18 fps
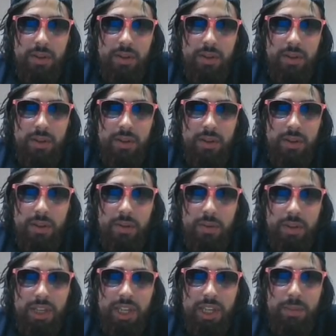We
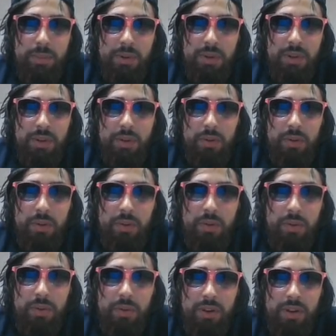keep
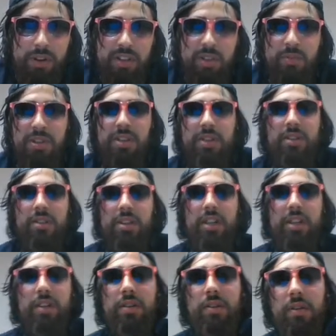your submissions
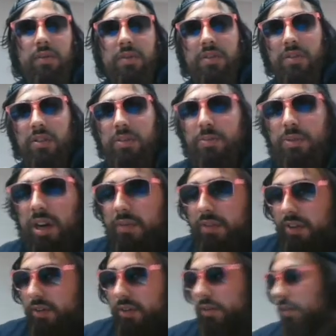and results
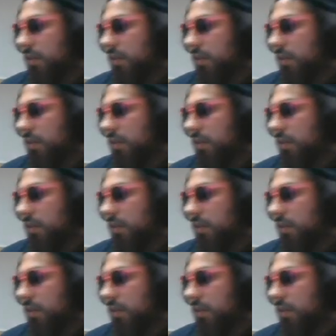private.